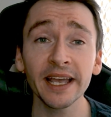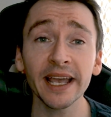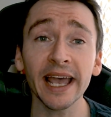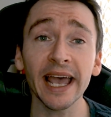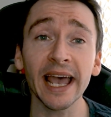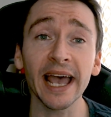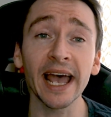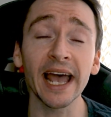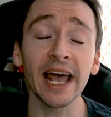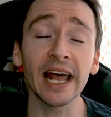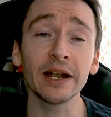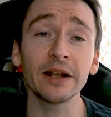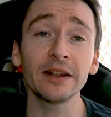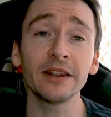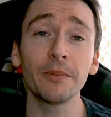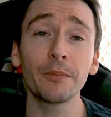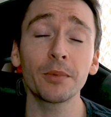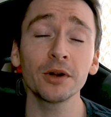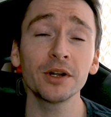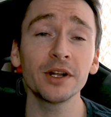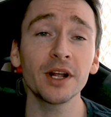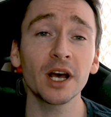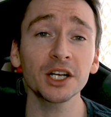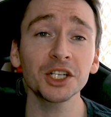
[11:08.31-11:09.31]
and the
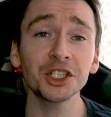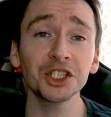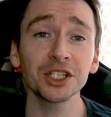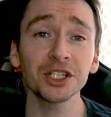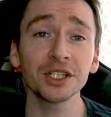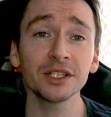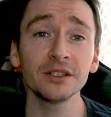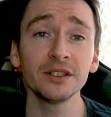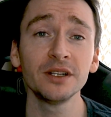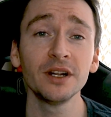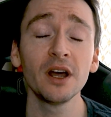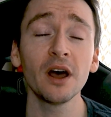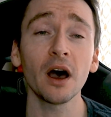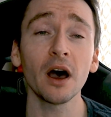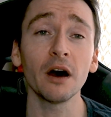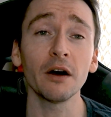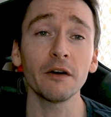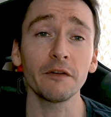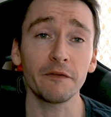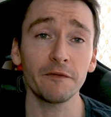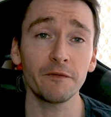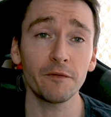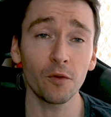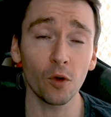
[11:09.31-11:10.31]
production of
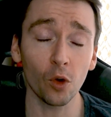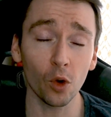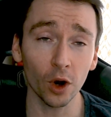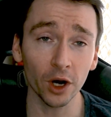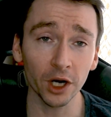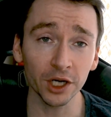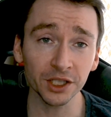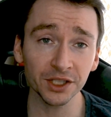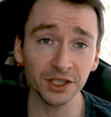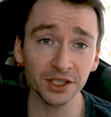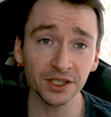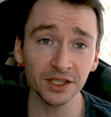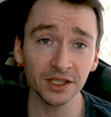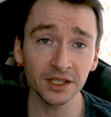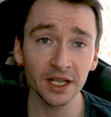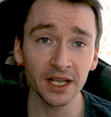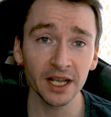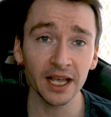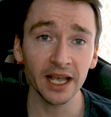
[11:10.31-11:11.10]
force